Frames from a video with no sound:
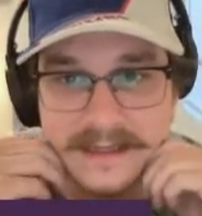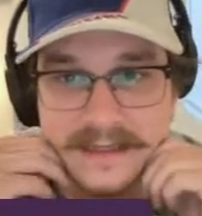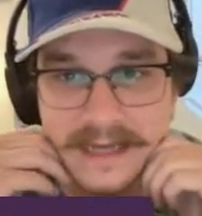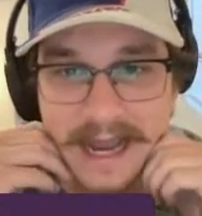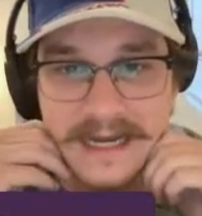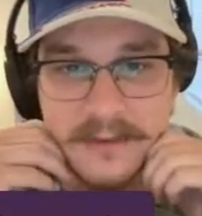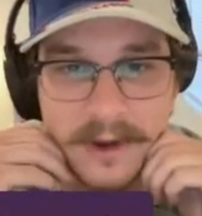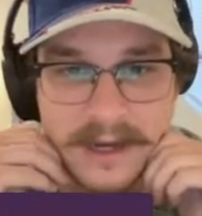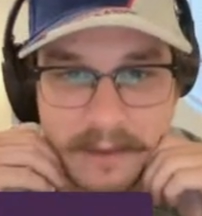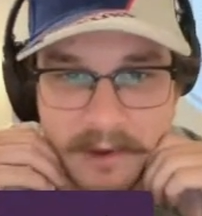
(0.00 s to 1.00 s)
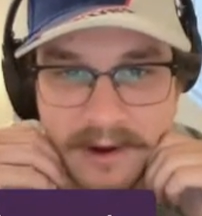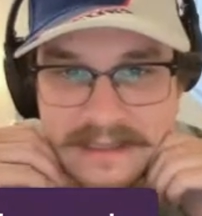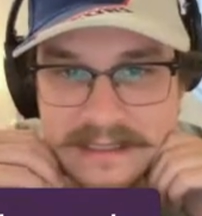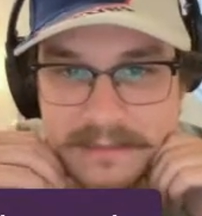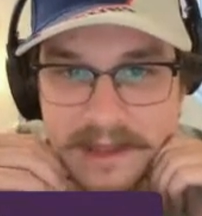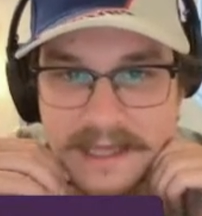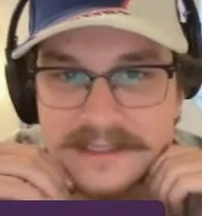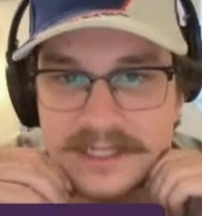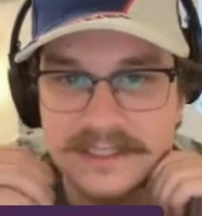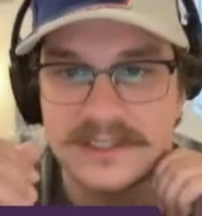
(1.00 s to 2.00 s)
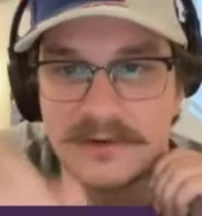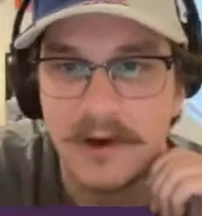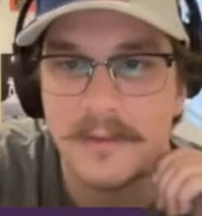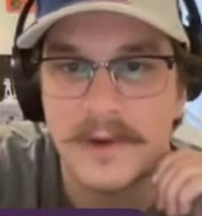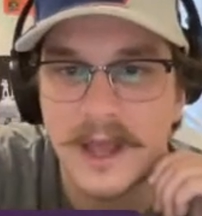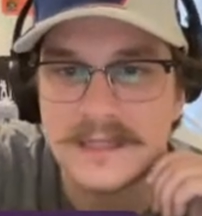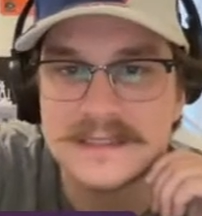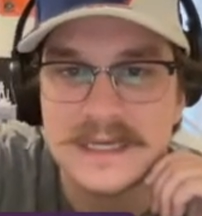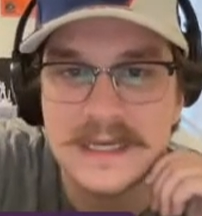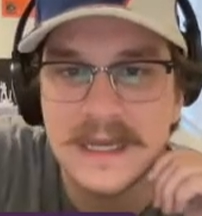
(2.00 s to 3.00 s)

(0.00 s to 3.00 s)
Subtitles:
91 WRC plus, just 2 home runs.